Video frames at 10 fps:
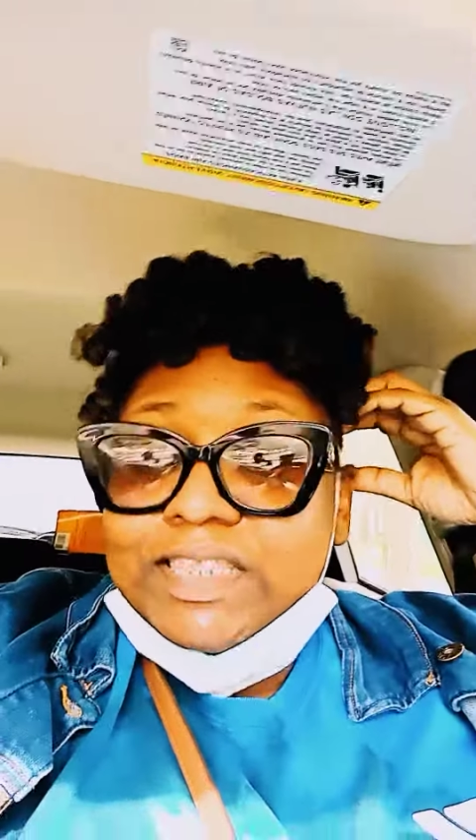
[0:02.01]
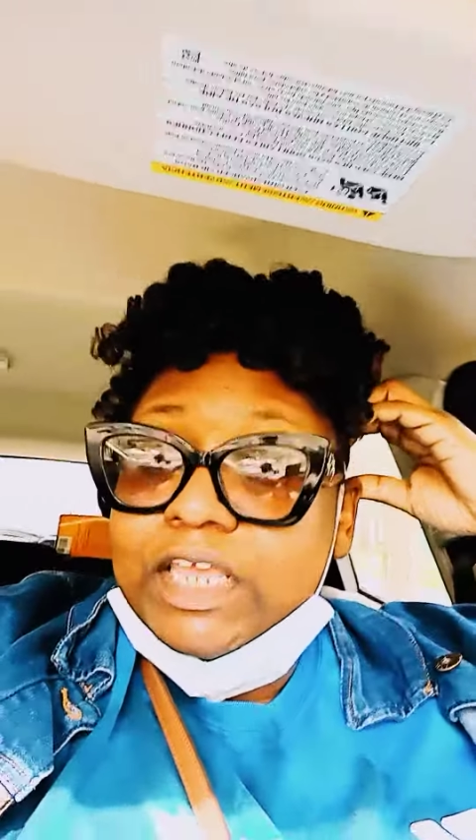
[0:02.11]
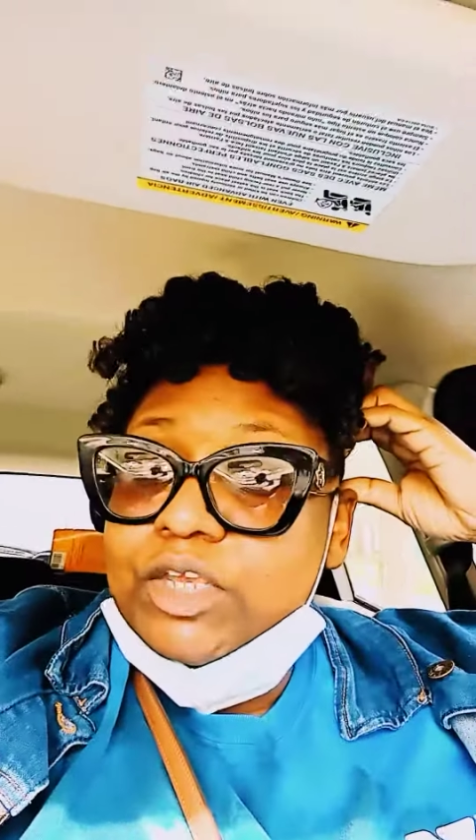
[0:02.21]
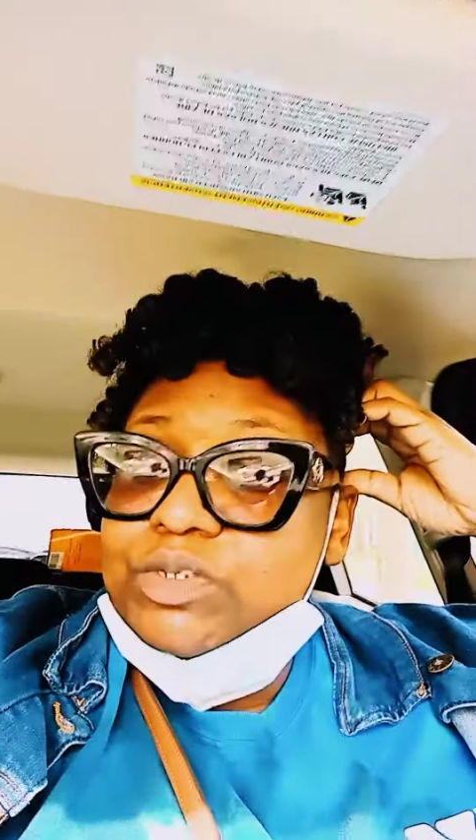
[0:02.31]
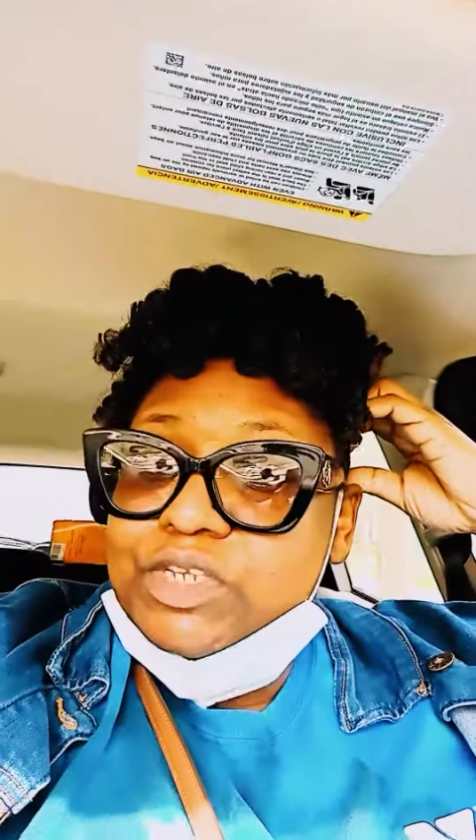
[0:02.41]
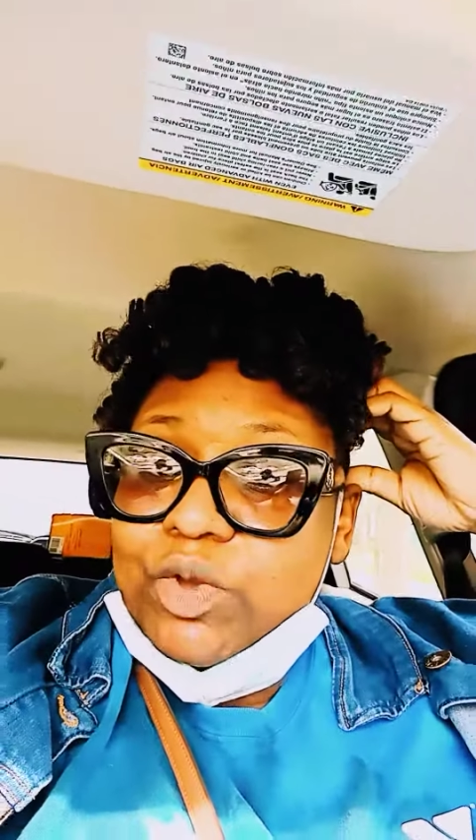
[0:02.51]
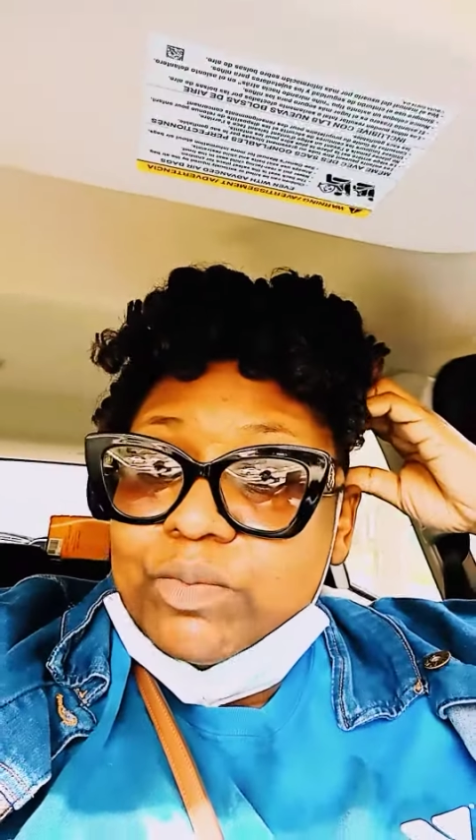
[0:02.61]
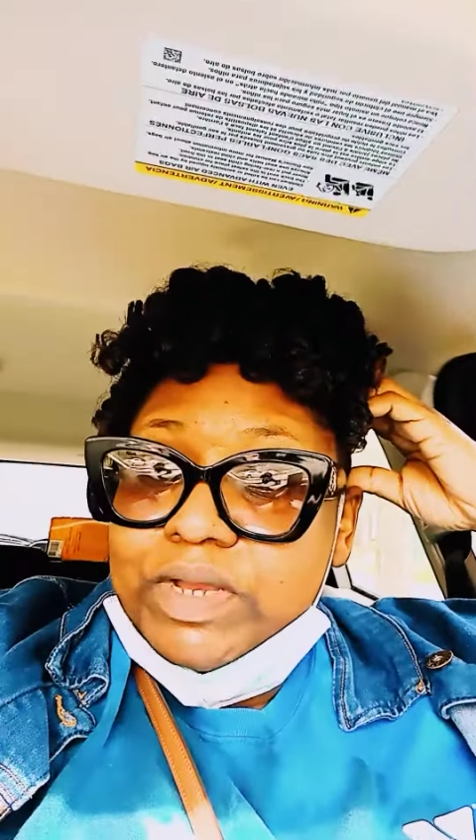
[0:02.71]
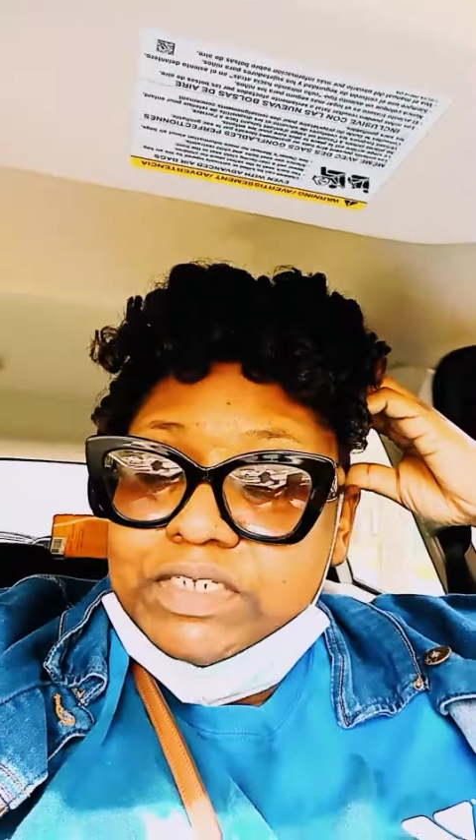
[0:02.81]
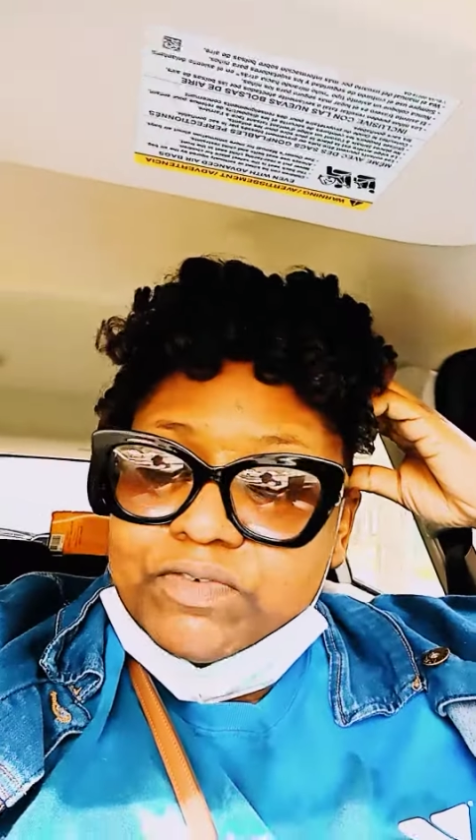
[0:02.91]
thank you so
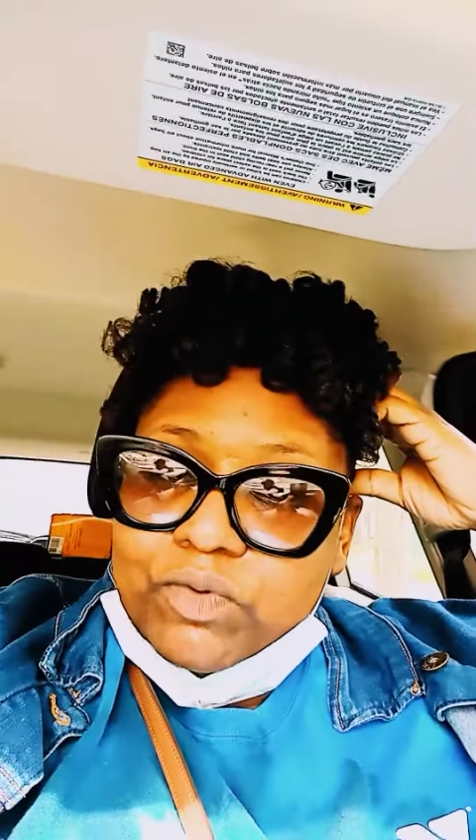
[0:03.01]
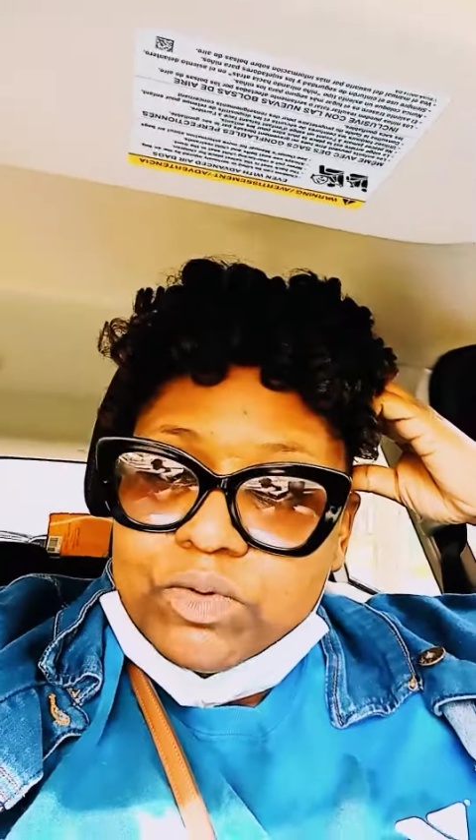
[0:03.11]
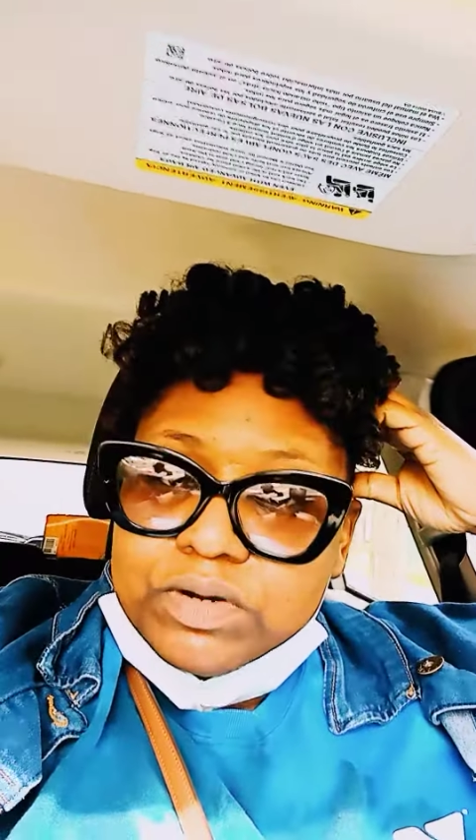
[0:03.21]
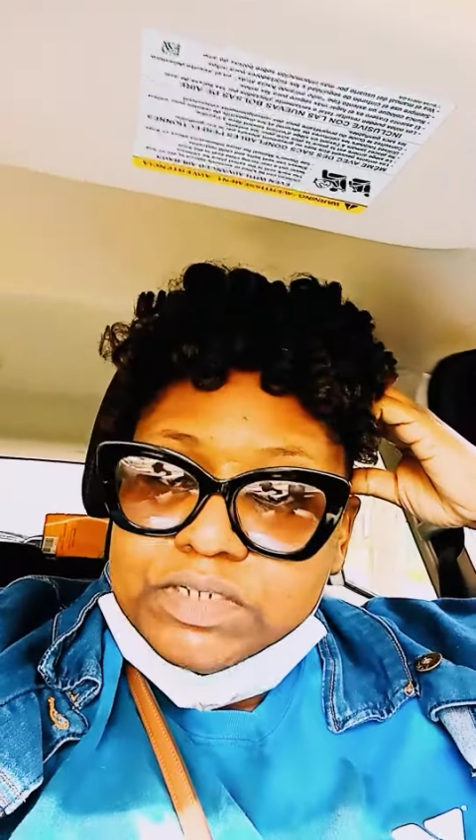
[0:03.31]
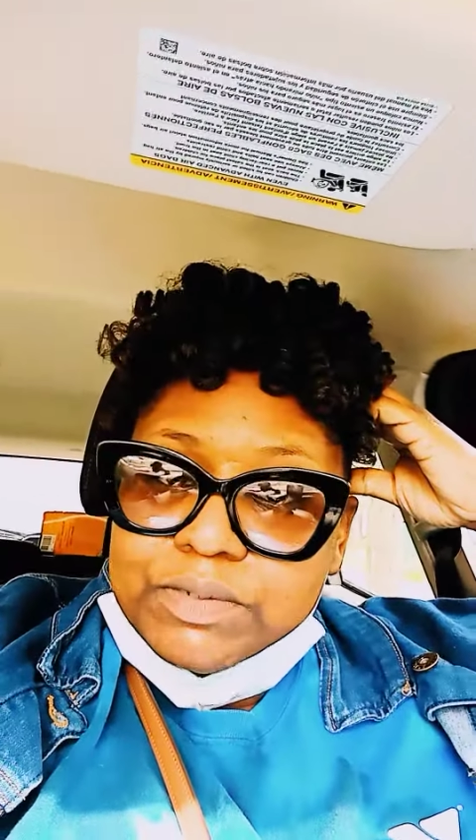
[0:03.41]
much for